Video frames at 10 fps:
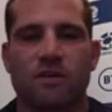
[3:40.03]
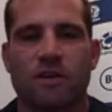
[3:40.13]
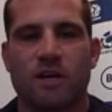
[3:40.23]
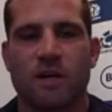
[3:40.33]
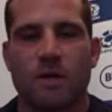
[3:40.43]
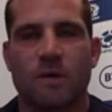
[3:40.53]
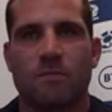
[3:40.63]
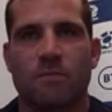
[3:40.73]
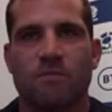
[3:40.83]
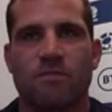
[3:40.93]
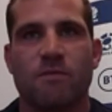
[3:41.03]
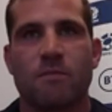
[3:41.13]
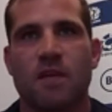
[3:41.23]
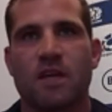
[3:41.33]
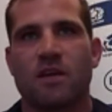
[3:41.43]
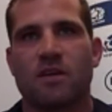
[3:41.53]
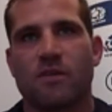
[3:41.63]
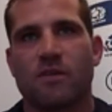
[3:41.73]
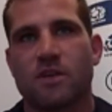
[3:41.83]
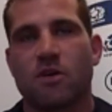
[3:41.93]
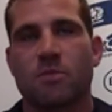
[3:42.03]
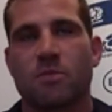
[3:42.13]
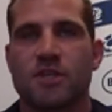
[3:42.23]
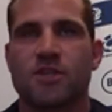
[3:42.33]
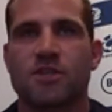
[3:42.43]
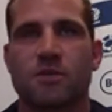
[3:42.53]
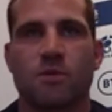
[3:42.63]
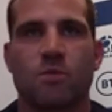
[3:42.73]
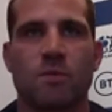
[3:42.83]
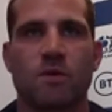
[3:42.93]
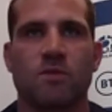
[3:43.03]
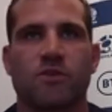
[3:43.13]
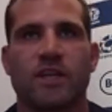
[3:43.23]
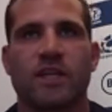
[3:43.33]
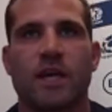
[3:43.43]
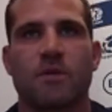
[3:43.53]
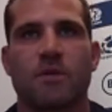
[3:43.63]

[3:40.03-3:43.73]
For me, obviously all the positions that we're building great depth now,